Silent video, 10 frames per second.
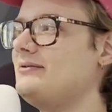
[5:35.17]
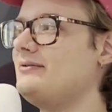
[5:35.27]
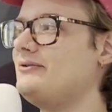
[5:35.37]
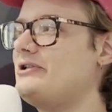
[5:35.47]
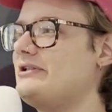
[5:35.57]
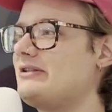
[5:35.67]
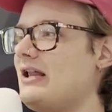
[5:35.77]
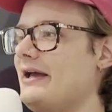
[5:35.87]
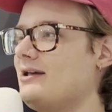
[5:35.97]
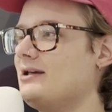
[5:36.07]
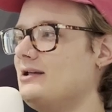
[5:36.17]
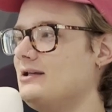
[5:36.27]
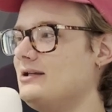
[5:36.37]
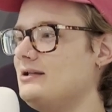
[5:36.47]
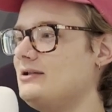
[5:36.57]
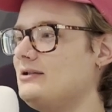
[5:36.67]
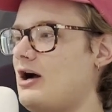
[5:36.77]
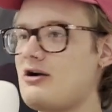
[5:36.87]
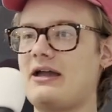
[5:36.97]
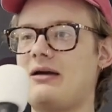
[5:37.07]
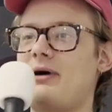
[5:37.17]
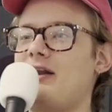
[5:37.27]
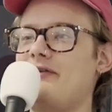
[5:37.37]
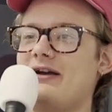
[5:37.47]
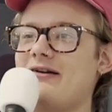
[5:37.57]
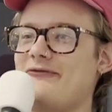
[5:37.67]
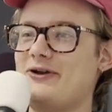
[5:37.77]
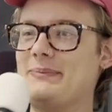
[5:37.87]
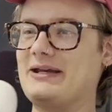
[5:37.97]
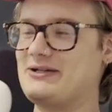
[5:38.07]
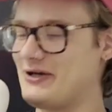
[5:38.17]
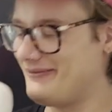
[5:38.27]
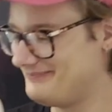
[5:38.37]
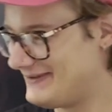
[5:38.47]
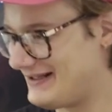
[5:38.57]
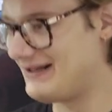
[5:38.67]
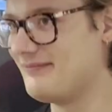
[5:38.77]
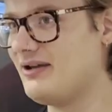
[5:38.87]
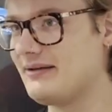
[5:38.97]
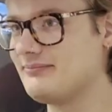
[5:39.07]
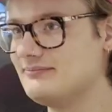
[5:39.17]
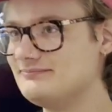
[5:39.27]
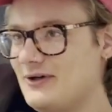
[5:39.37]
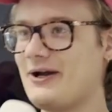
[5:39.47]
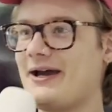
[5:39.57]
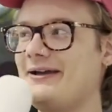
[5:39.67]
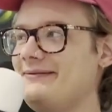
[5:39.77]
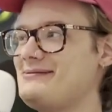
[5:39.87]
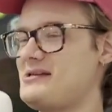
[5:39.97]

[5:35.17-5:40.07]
she's like, all right, come on over here for your picture. And I'm like, okay.